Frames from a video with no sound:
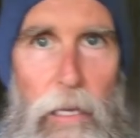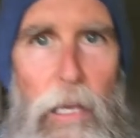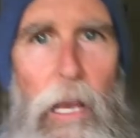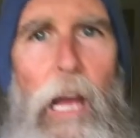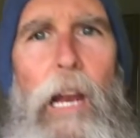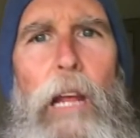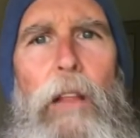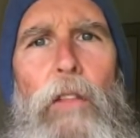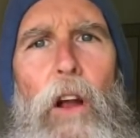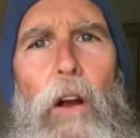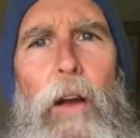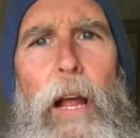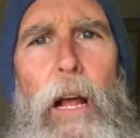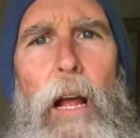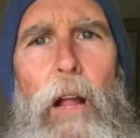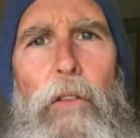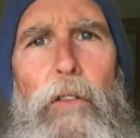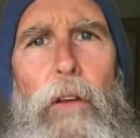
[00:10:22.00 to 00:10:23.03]
getting their
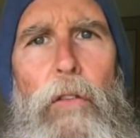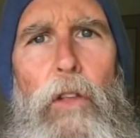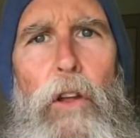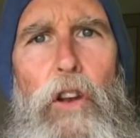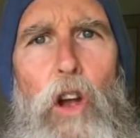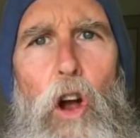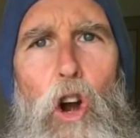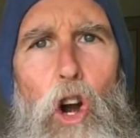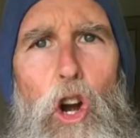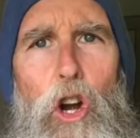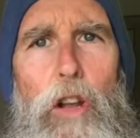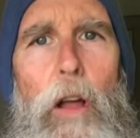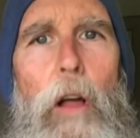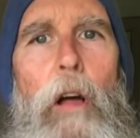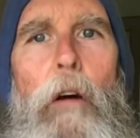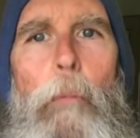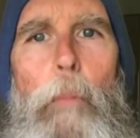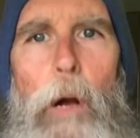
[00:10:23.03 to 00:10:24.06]
hands in the dirt
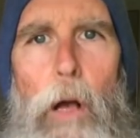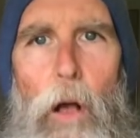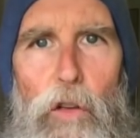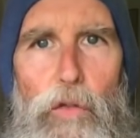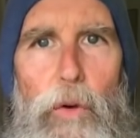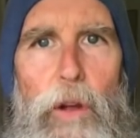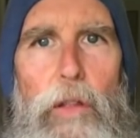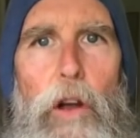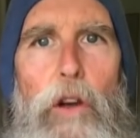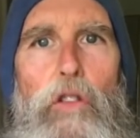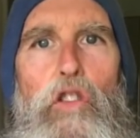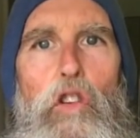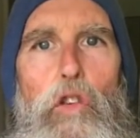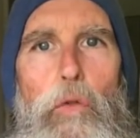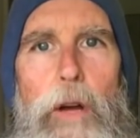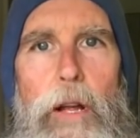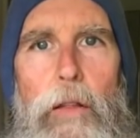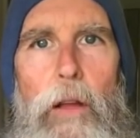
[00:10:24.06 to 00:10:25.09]
because when they're
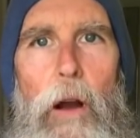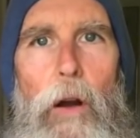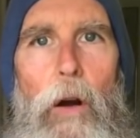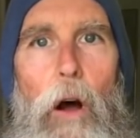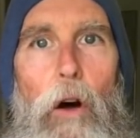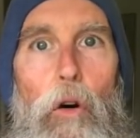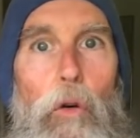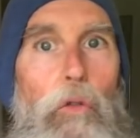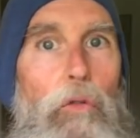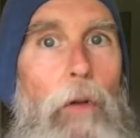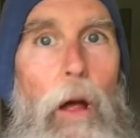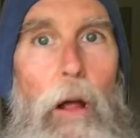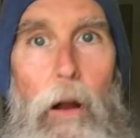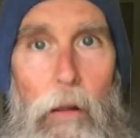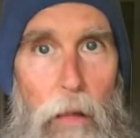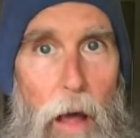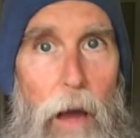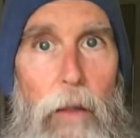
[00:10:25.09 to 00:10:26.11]
doing their own
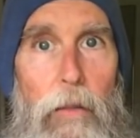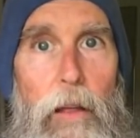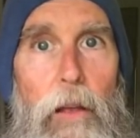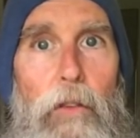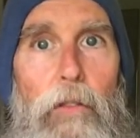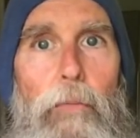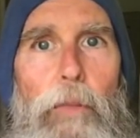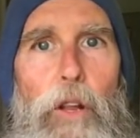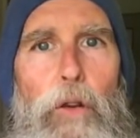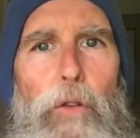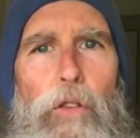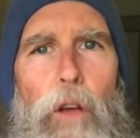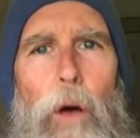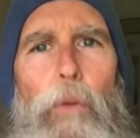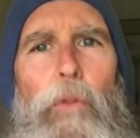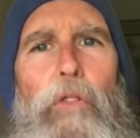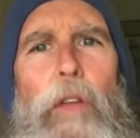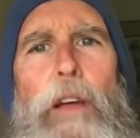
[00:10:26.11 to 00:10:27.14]
and a lot of these blue
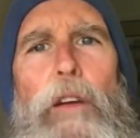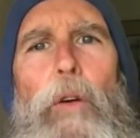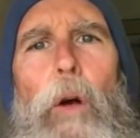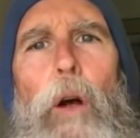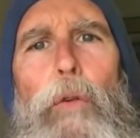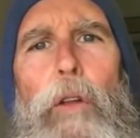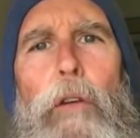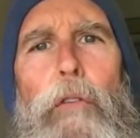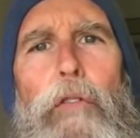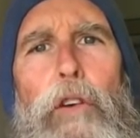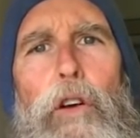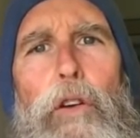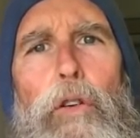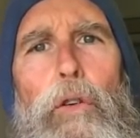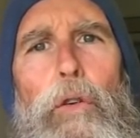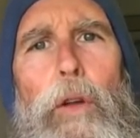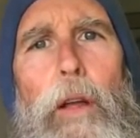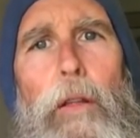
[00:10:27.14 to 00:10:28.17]
zones they grow their
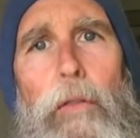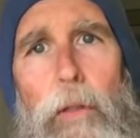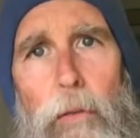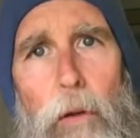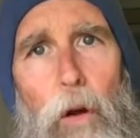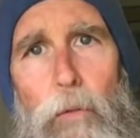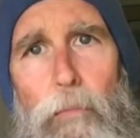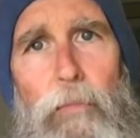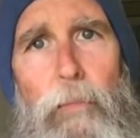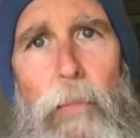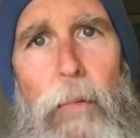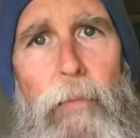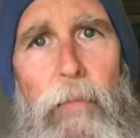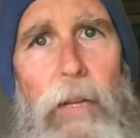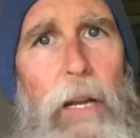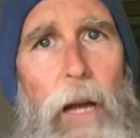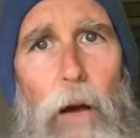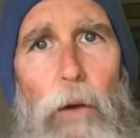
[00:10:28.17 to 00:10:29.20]
food and or
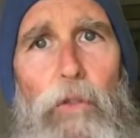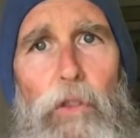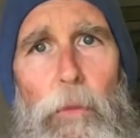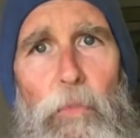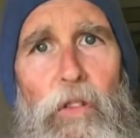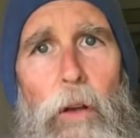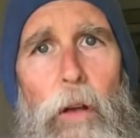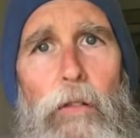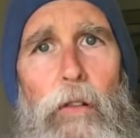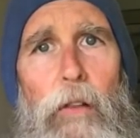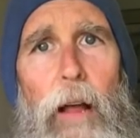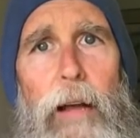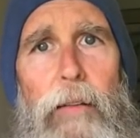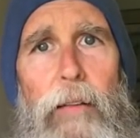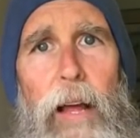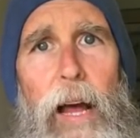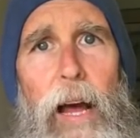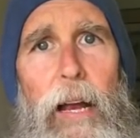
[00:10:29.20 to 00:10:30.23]
you know subsist
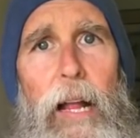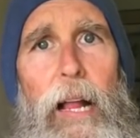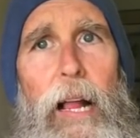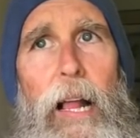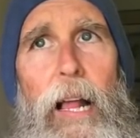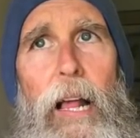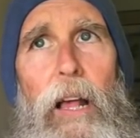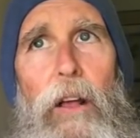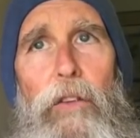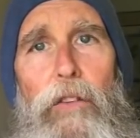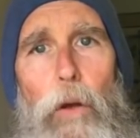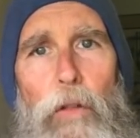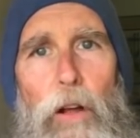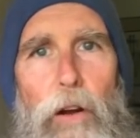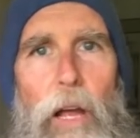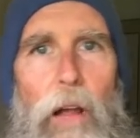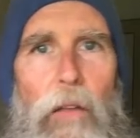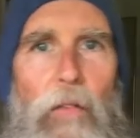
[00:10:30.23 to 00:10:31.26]
like that so
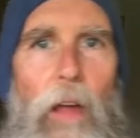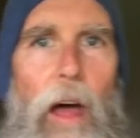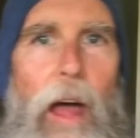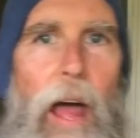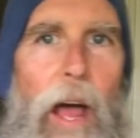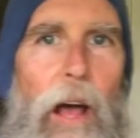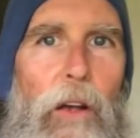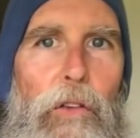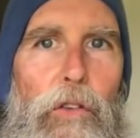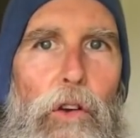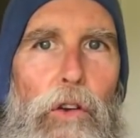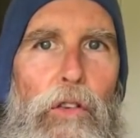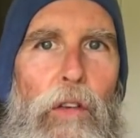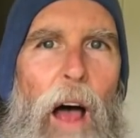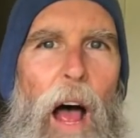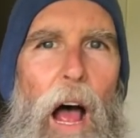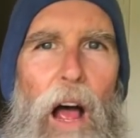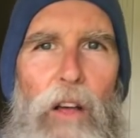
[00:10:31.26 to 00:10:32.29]
they're getting the
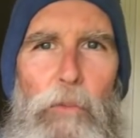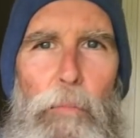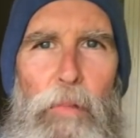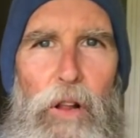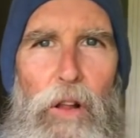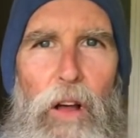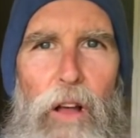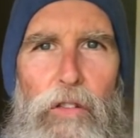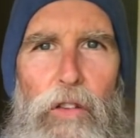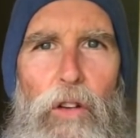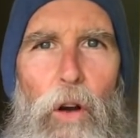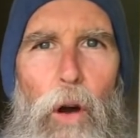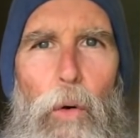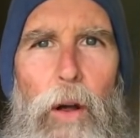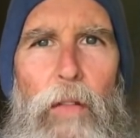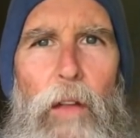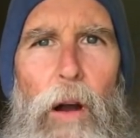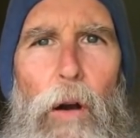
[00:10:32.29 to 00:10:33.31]
exercise plus
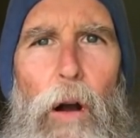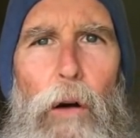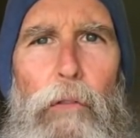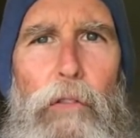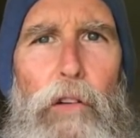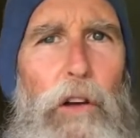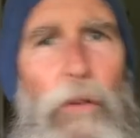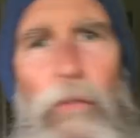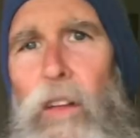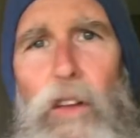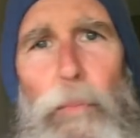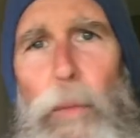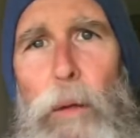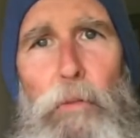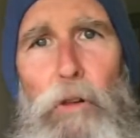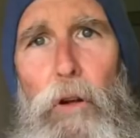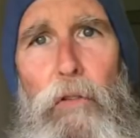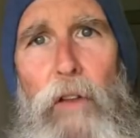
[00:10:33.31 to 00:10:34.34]
growing their own food and these
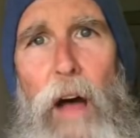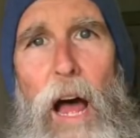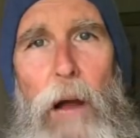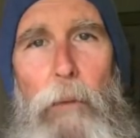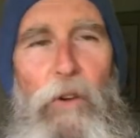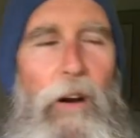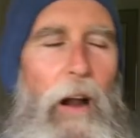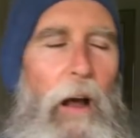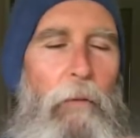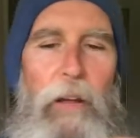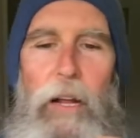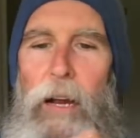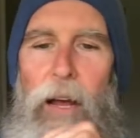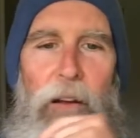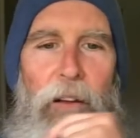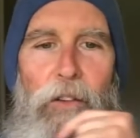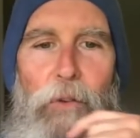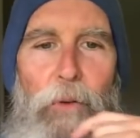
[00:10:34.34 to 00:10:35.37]
people are vibrant i
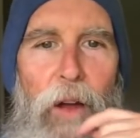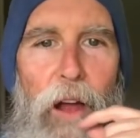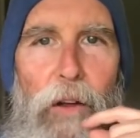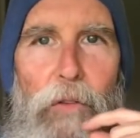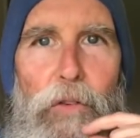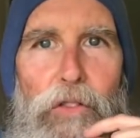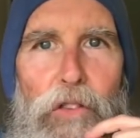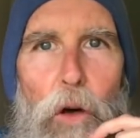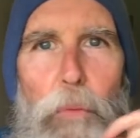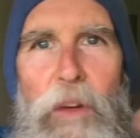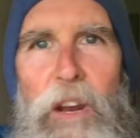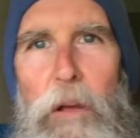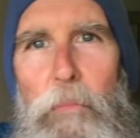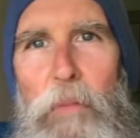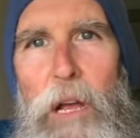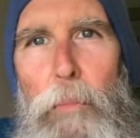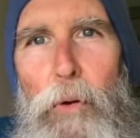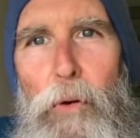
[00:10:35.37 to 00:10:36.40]
mean i just read of so
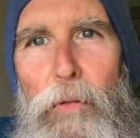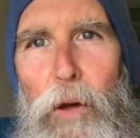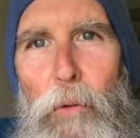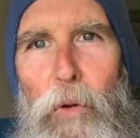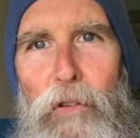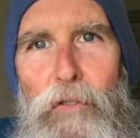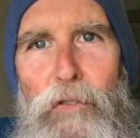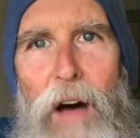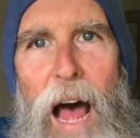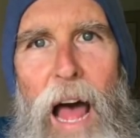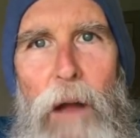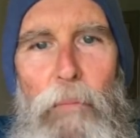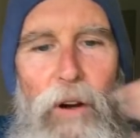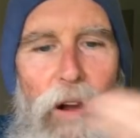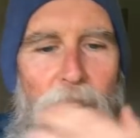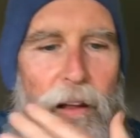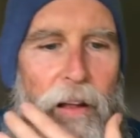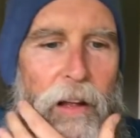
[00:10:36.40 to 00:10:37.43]
many people that were
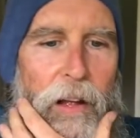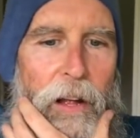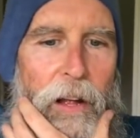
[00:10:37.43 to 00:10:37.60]
vibrant